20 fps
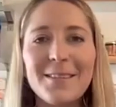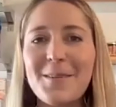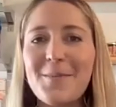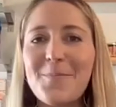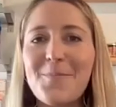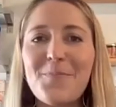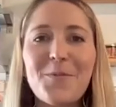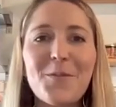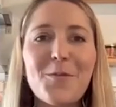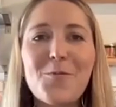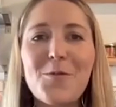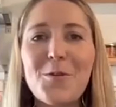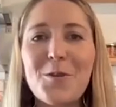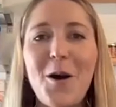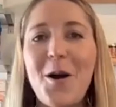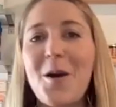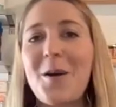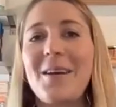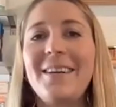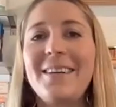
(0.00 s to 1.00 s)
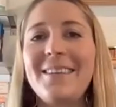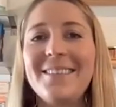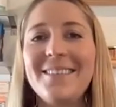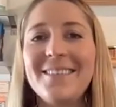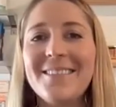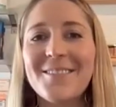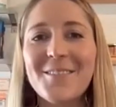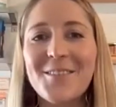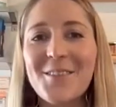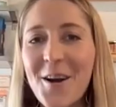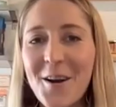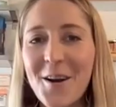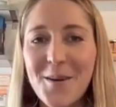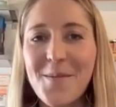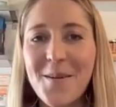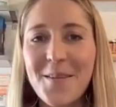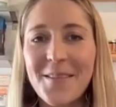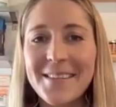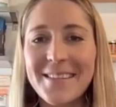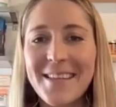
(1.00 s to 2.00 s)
And we're talking about the